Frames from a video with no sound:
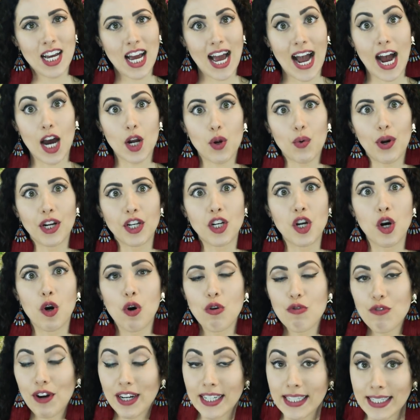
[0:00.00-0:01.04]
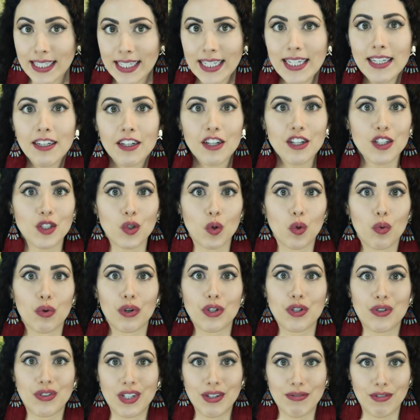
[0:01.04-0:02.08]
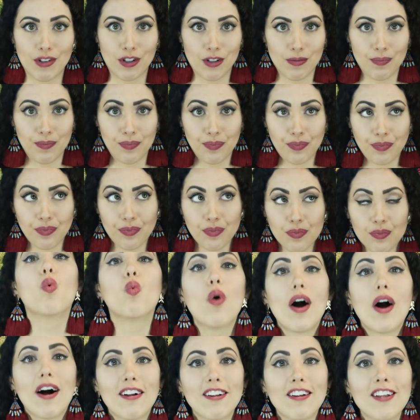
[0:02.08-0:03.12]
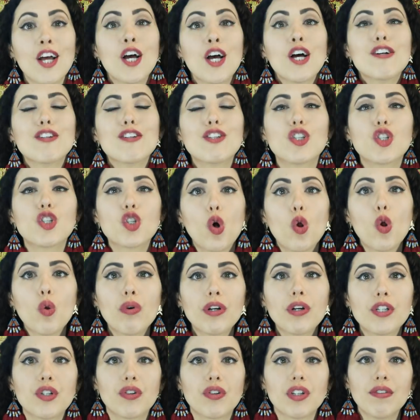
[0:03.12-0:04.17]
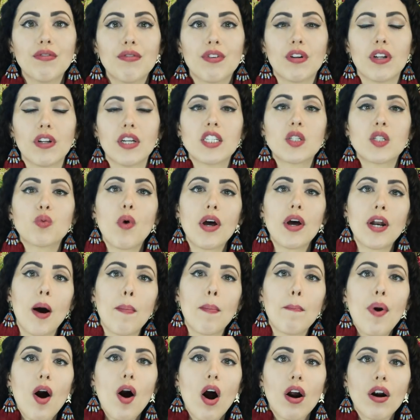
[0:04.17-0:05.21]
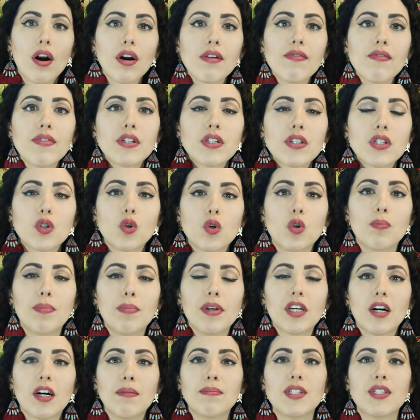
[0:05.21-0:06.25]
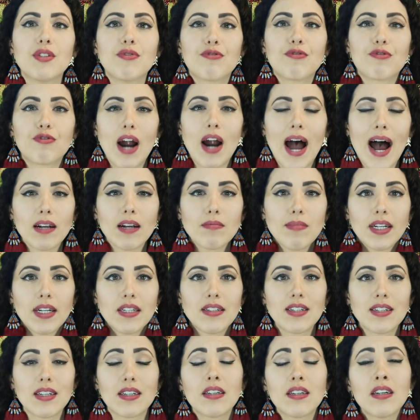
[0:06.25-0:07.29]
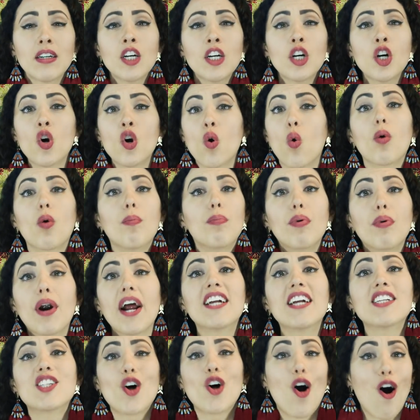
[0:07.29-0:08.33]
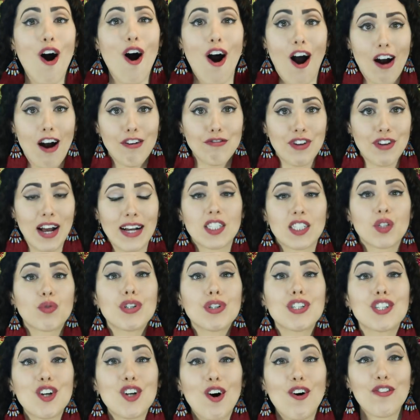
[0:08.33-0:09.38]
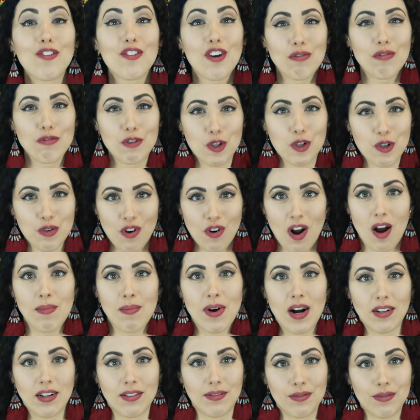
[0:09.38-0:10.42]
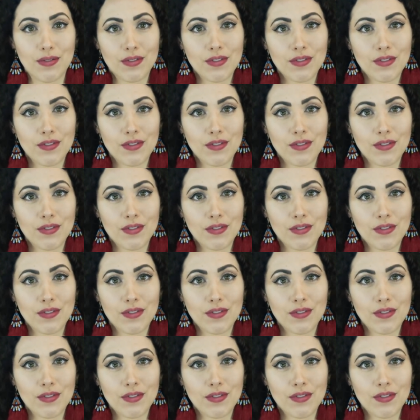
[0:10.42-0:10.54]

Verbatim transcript: How do I know if I need a soul retrieval? Well, soul retrieval is when a part of the soul becomes fragmented or breaks off as a result of trauma.